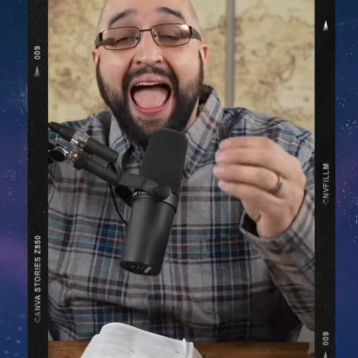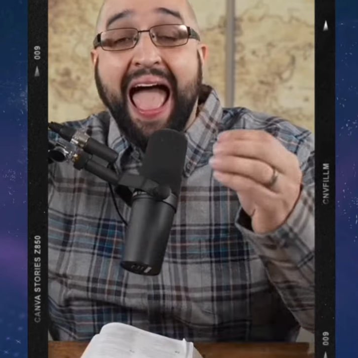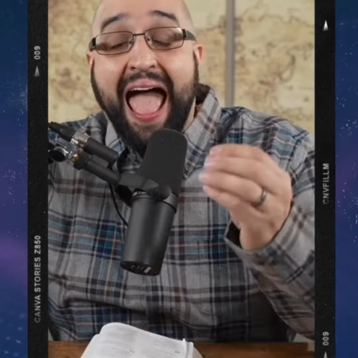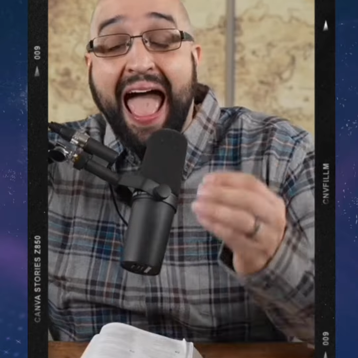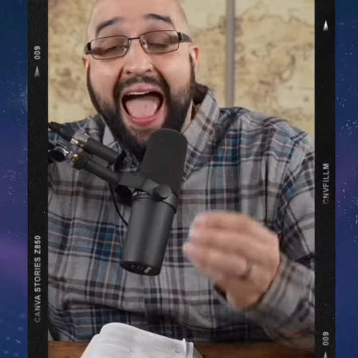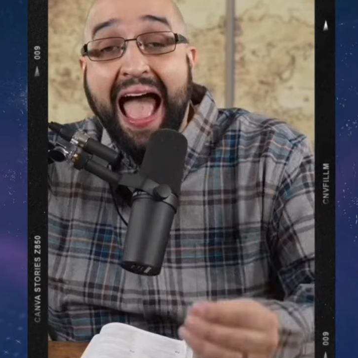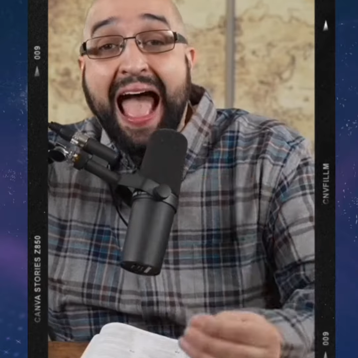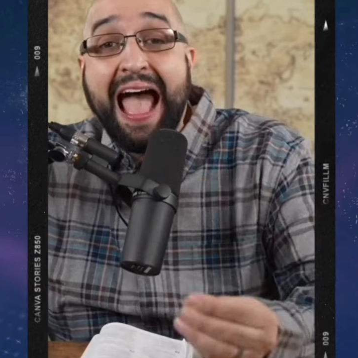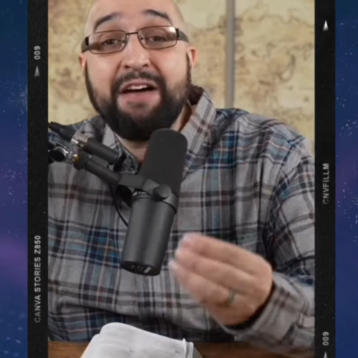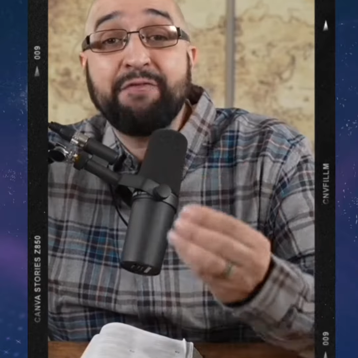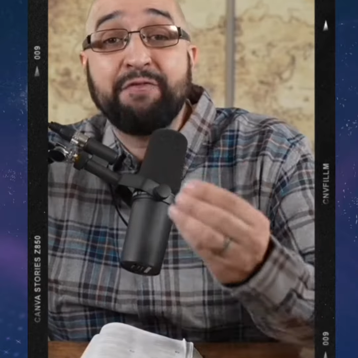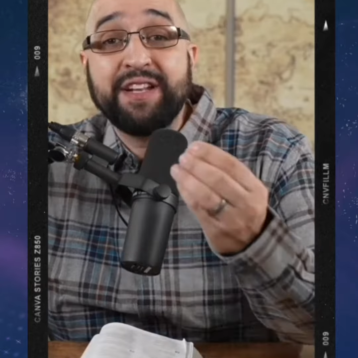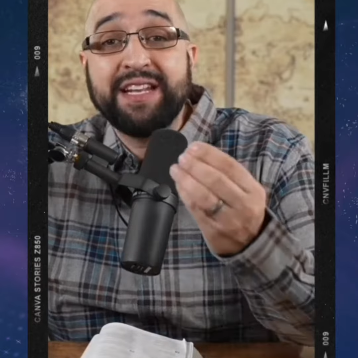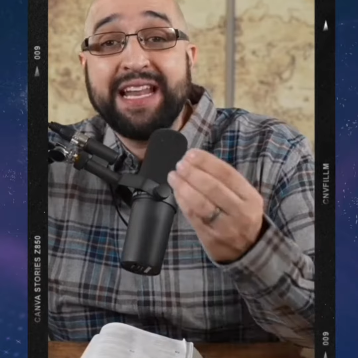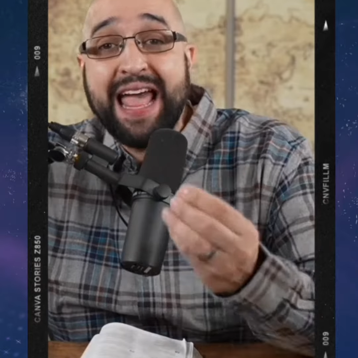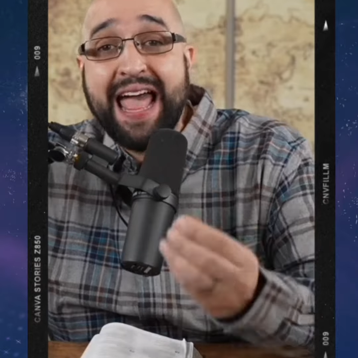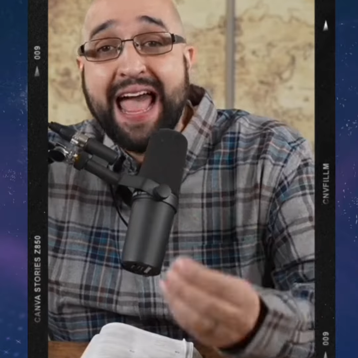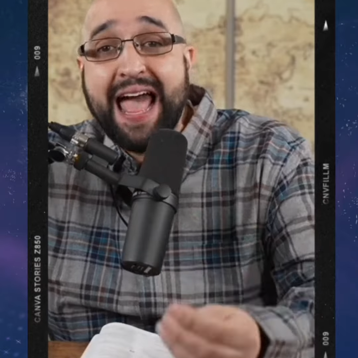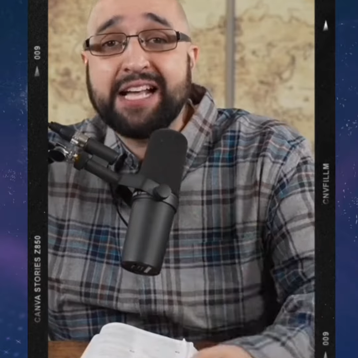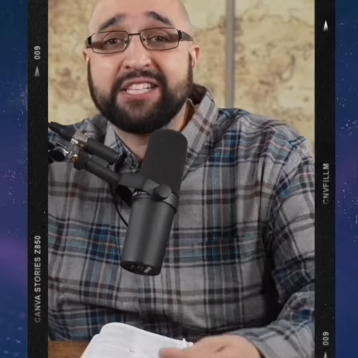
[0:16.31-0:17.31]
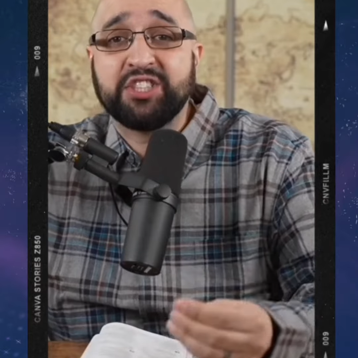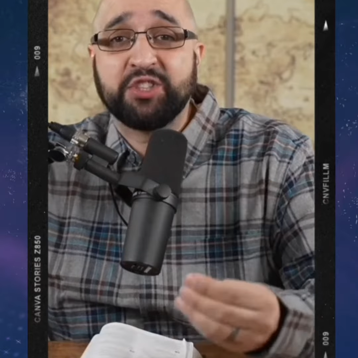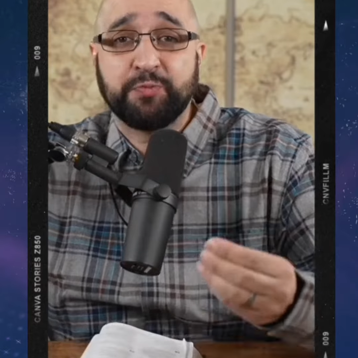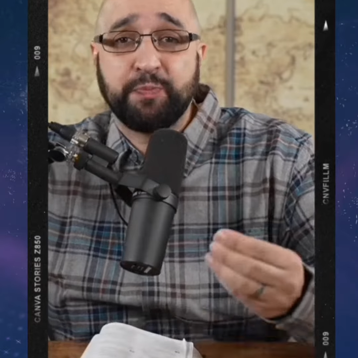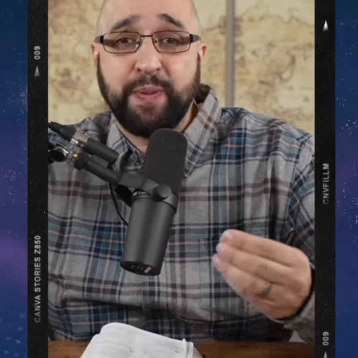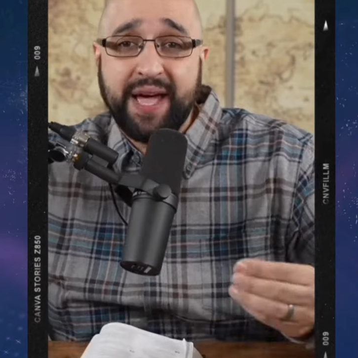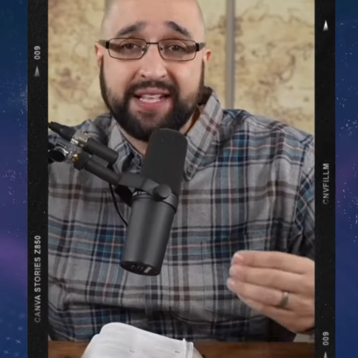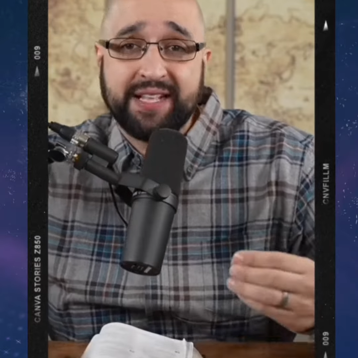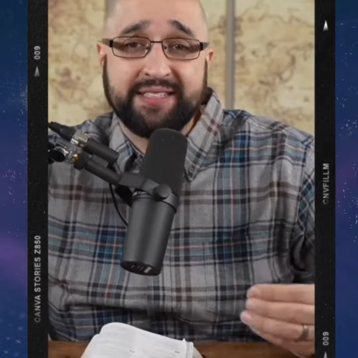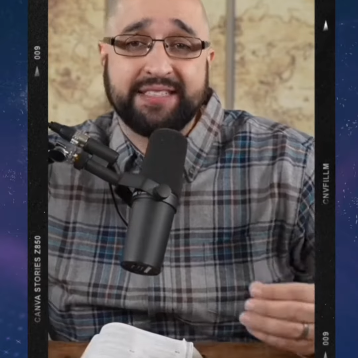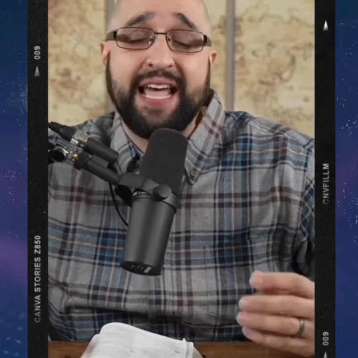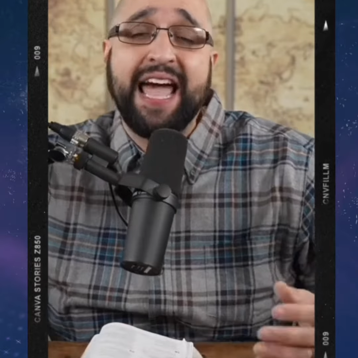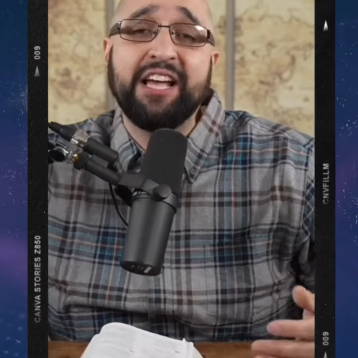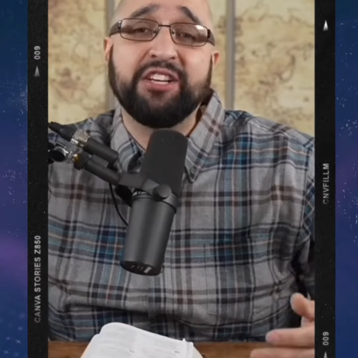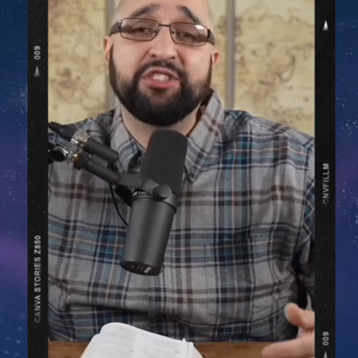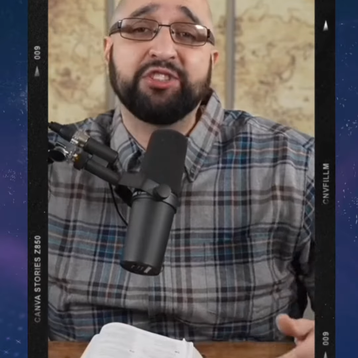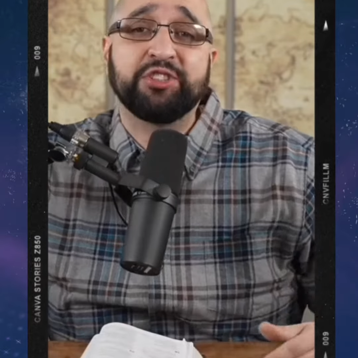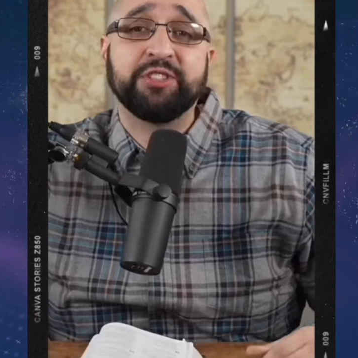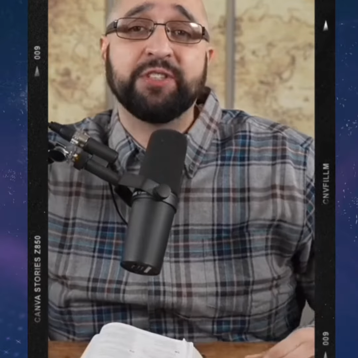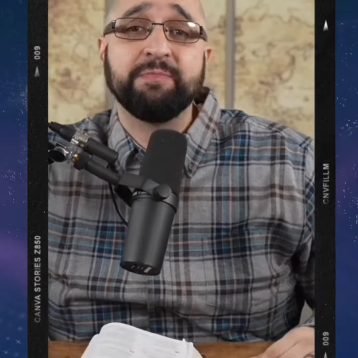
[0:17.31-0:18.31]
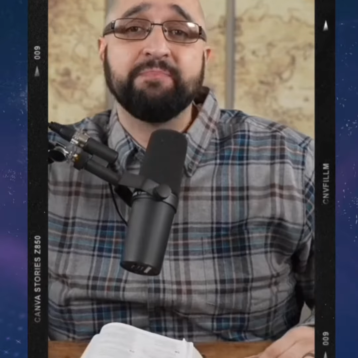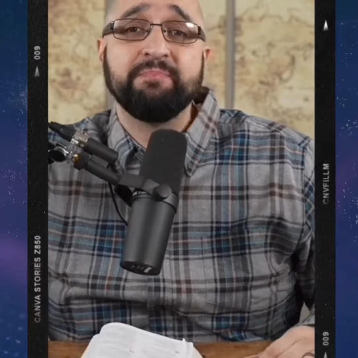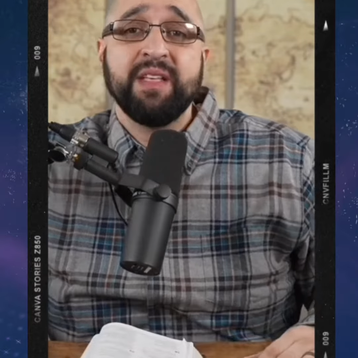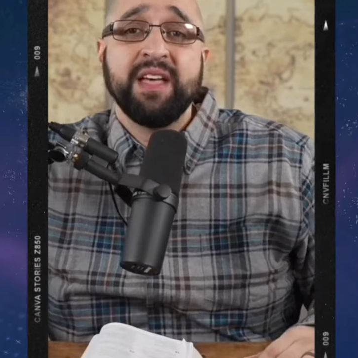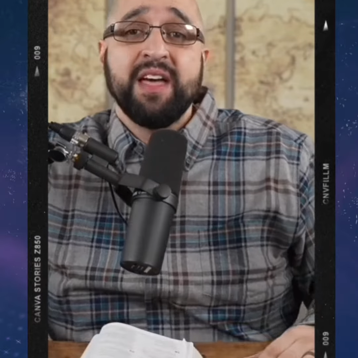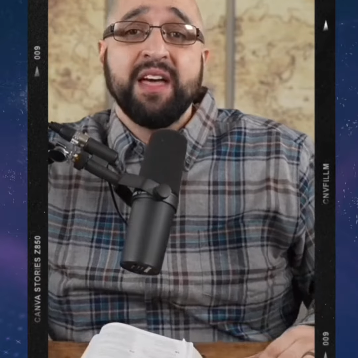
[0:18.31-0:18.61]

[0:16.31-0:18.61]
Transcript: Have an expectation